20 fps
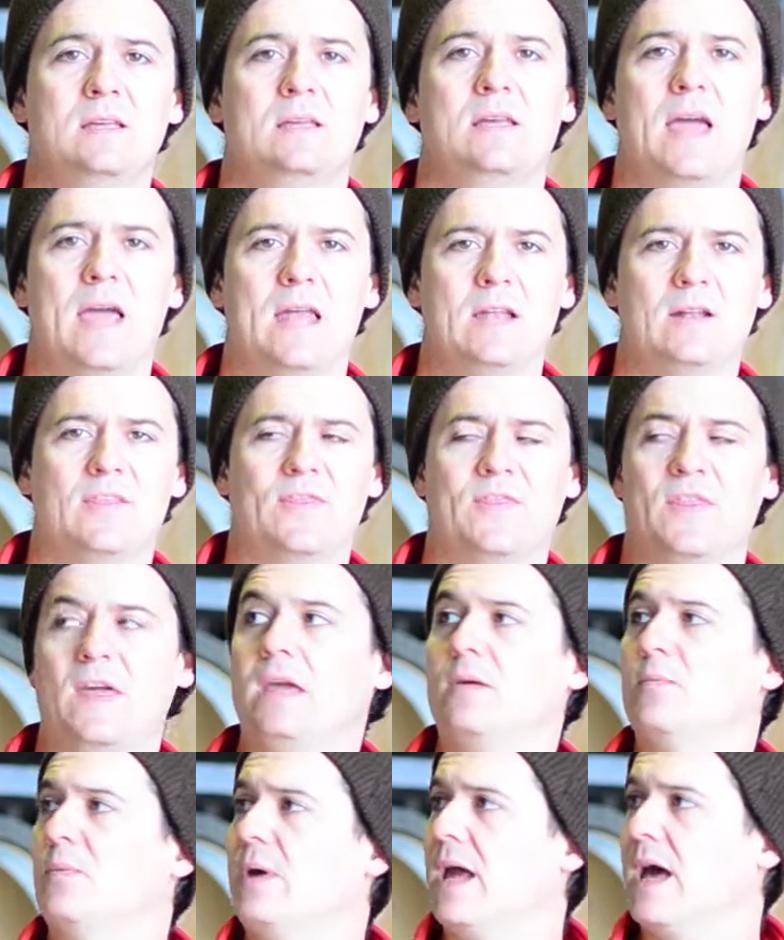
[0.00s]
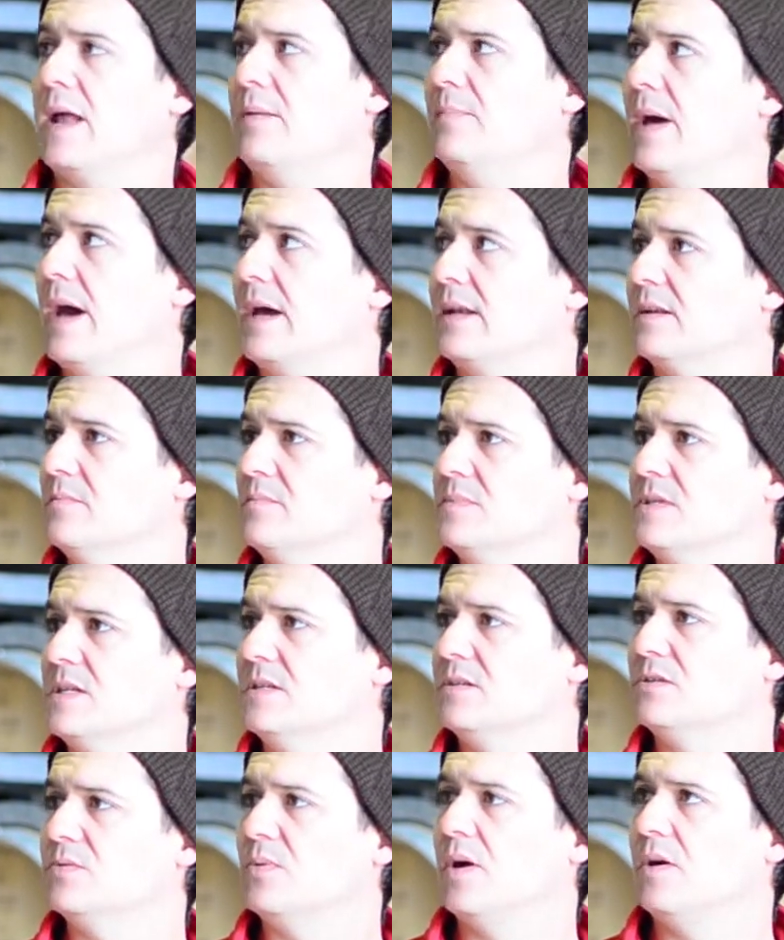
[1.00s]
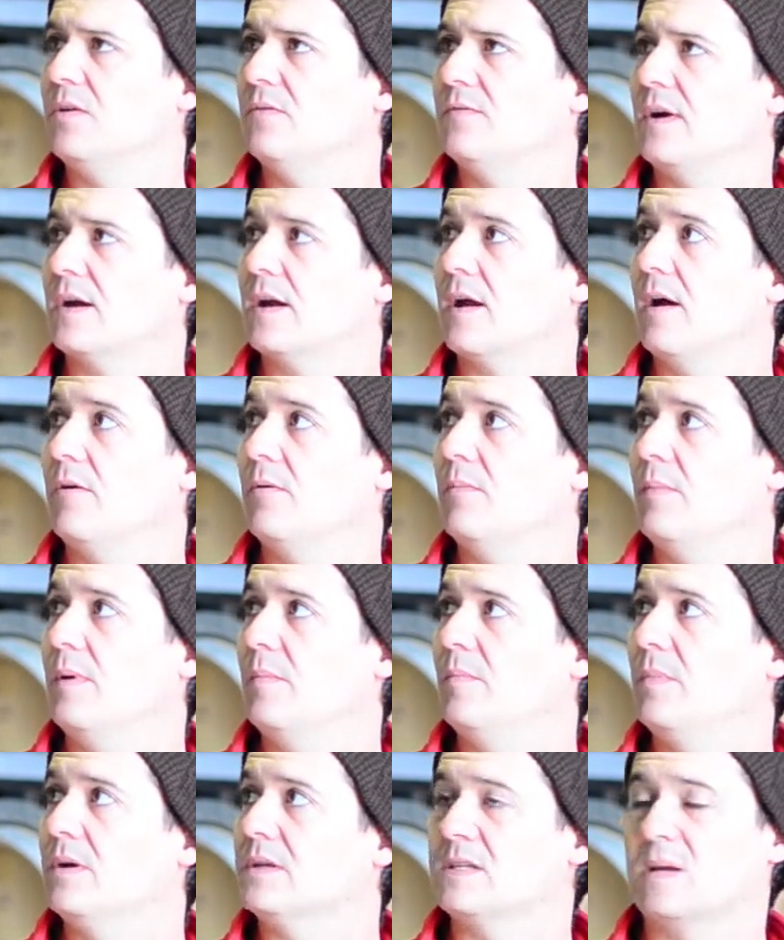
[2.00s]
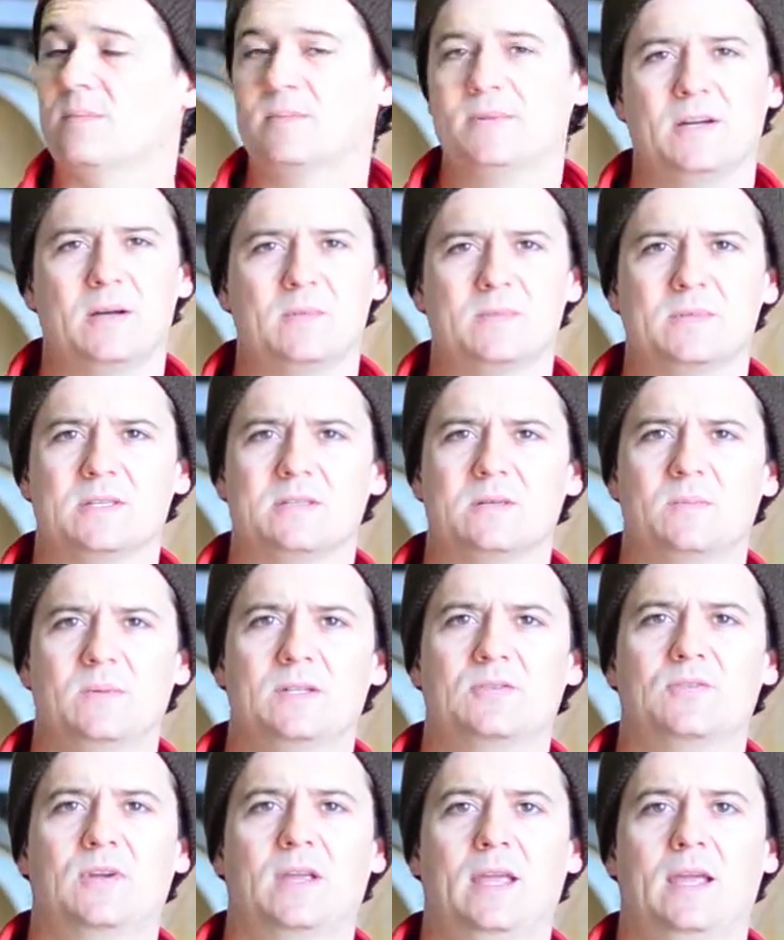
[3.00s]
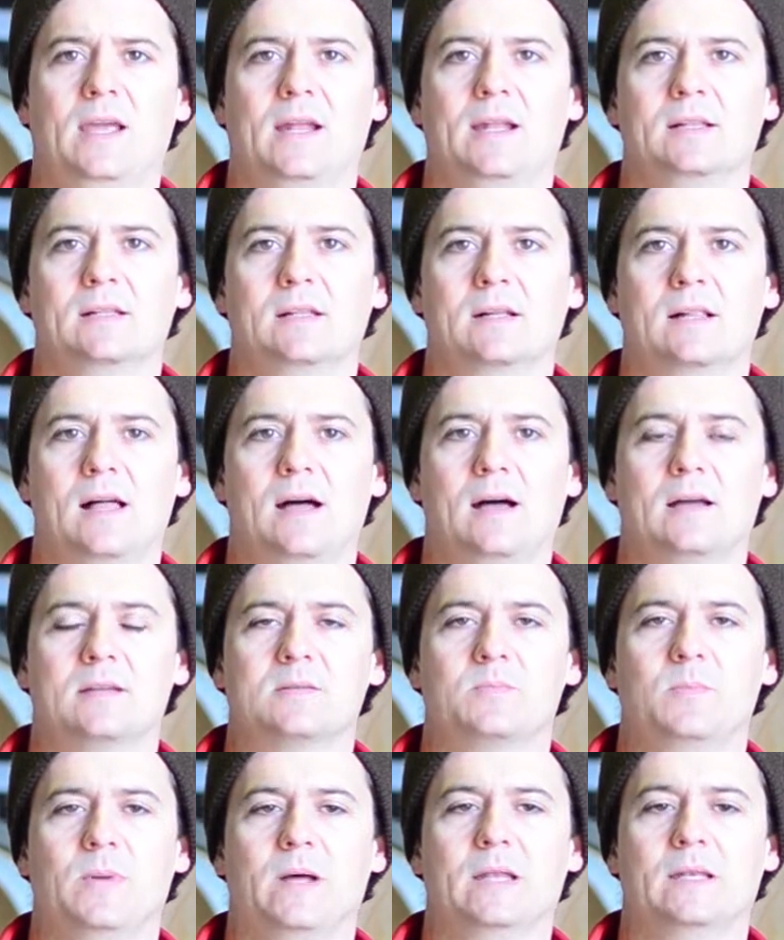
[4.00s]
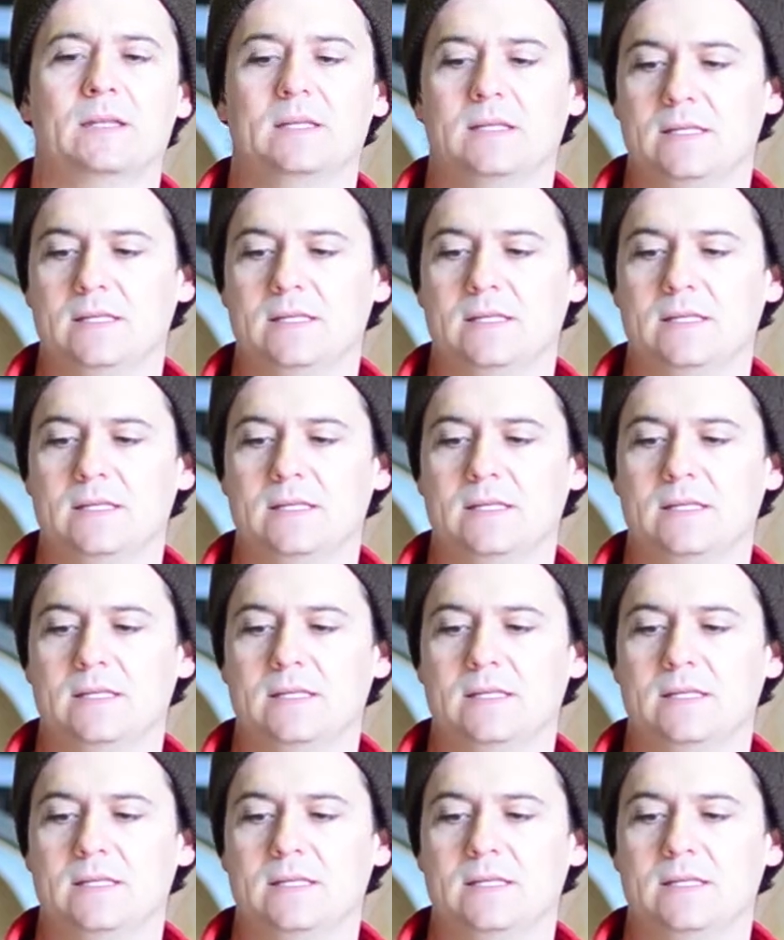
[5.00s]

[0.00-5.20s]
And I think we had magnums in 12, I can't remember. Sometimes it's a bit tricky getting the glass, but